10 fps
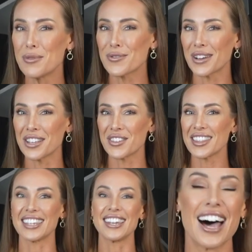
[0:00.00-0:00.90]
more
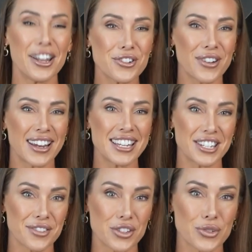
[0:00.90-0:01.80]
relevant than untrained
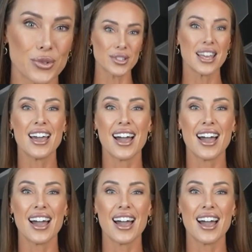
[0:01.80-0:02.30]
individuals,